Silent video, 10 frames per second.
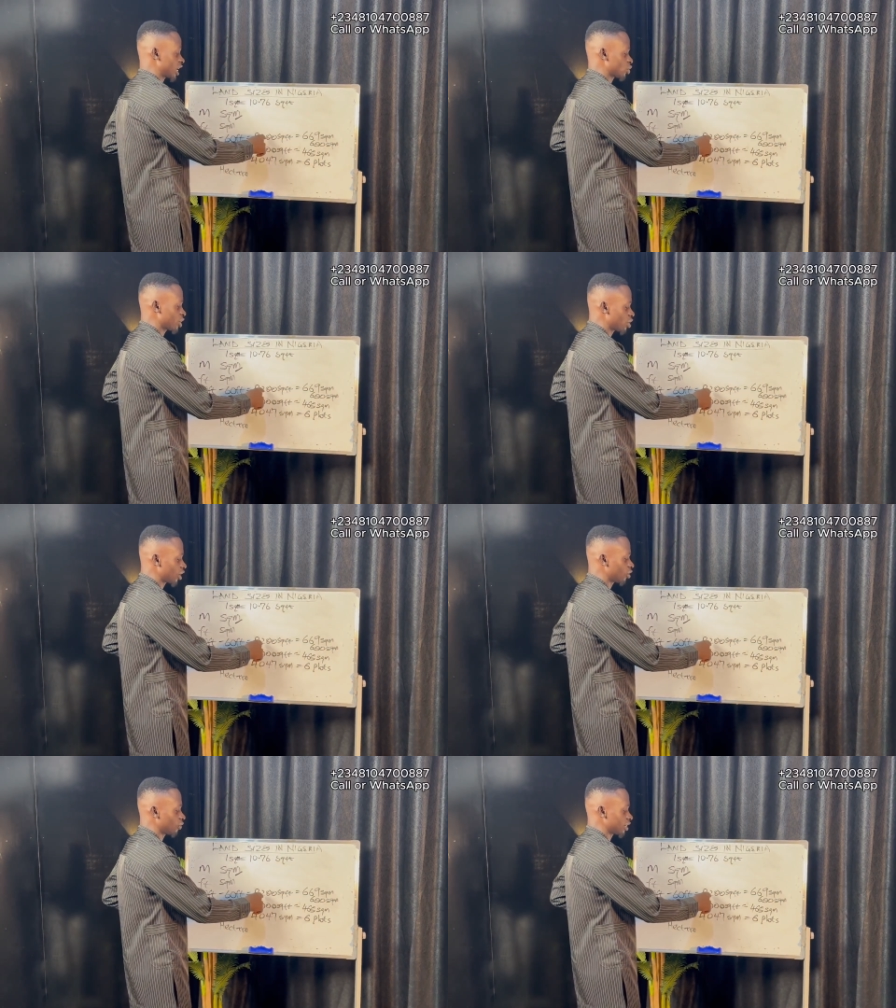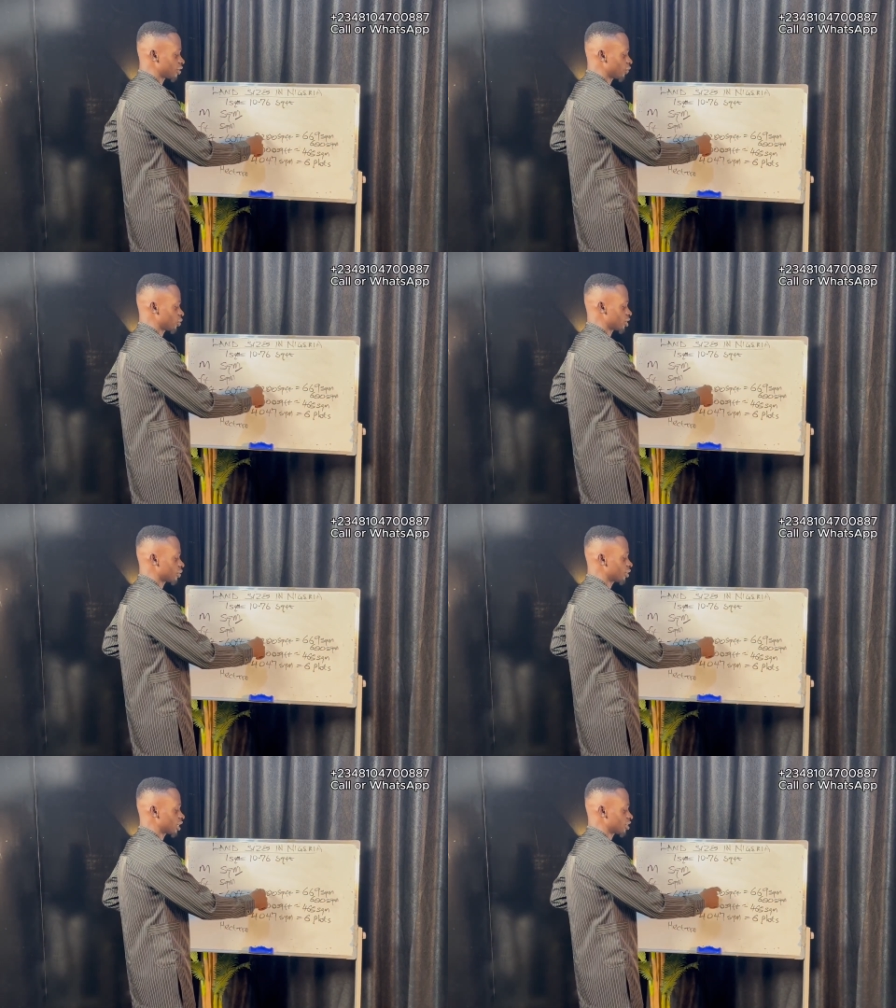That's when you are converting for
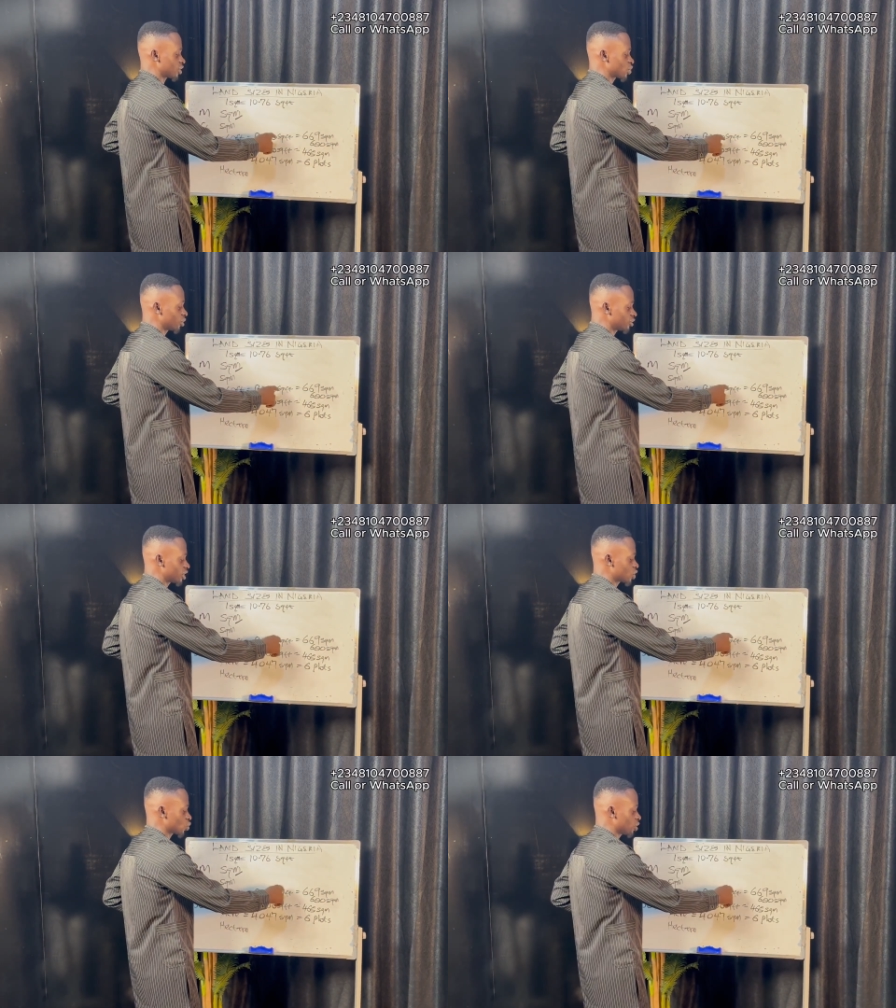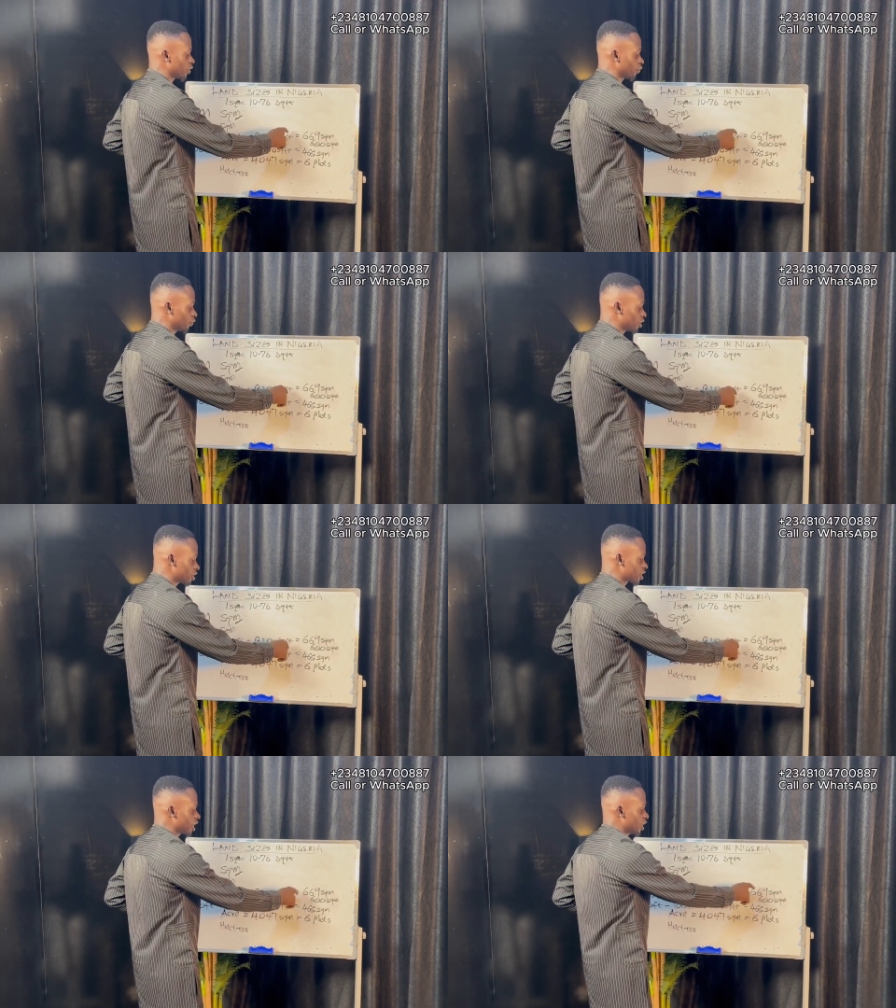7,200 square
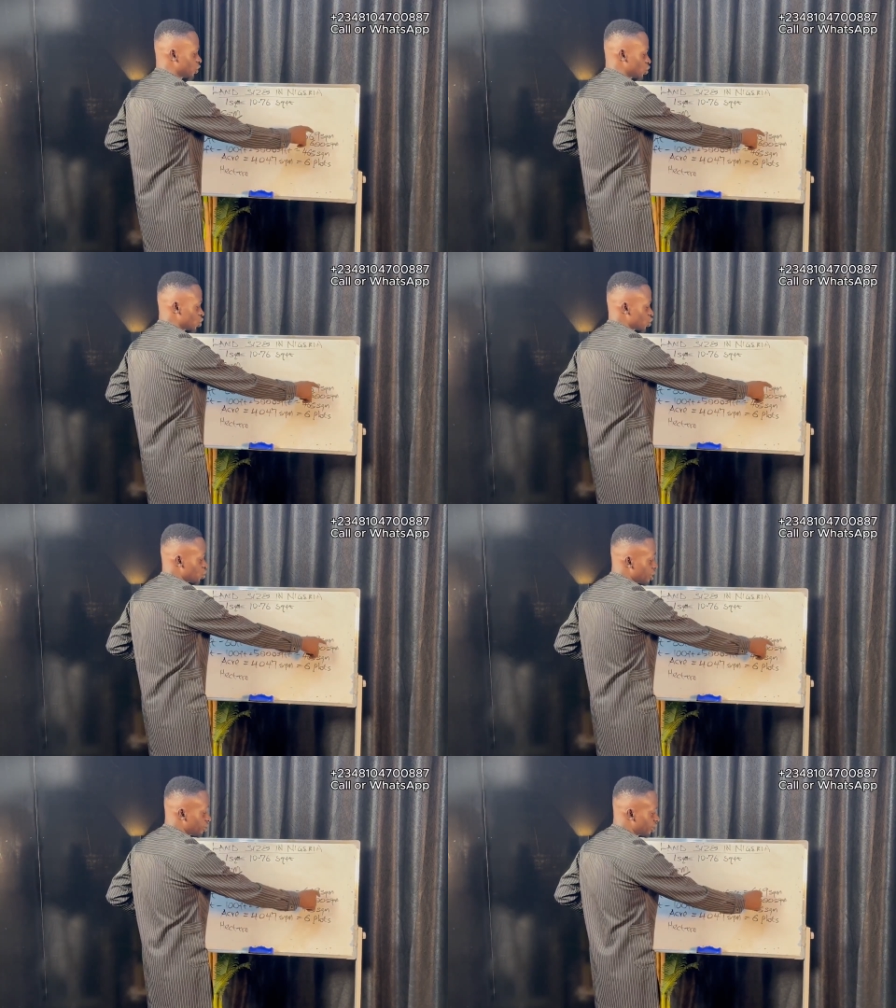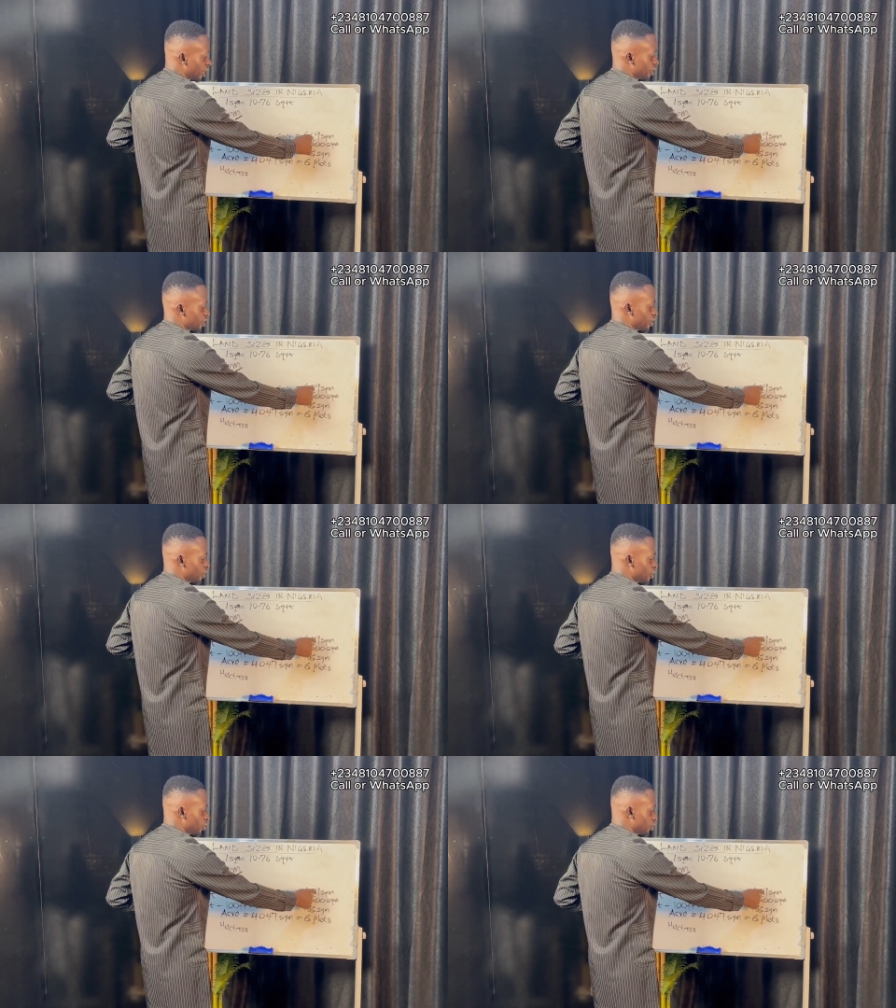feet to square meter. It's
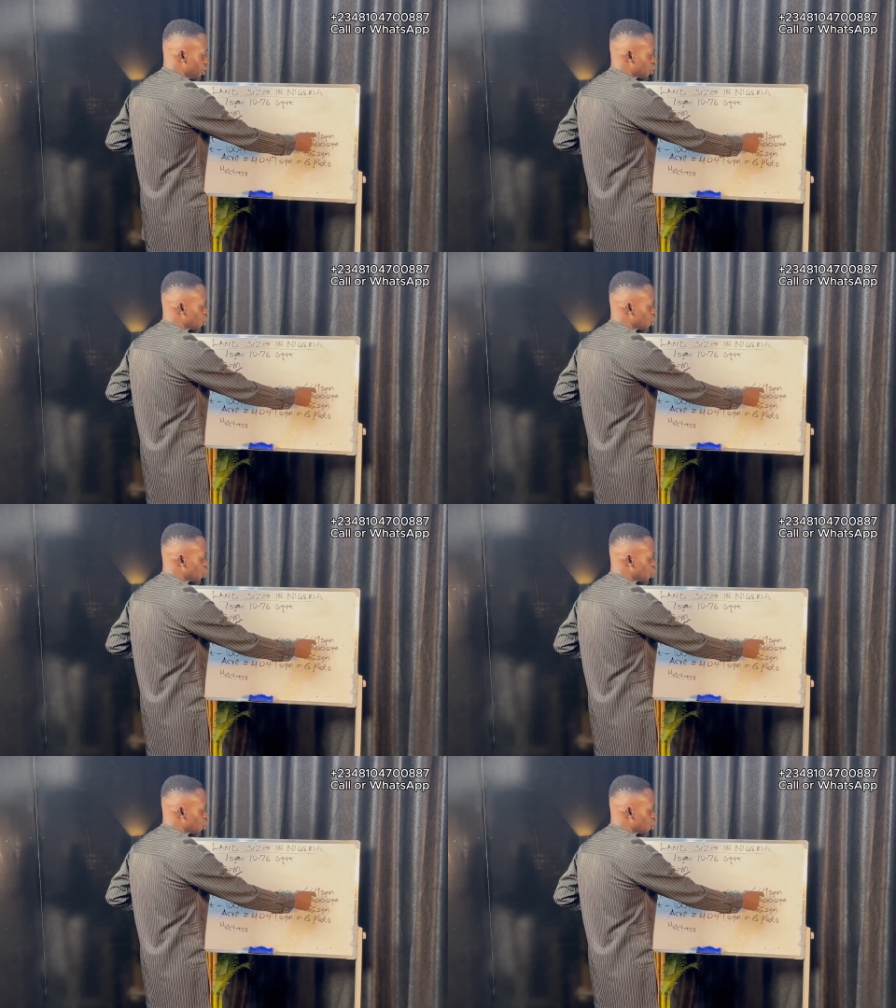giving you this.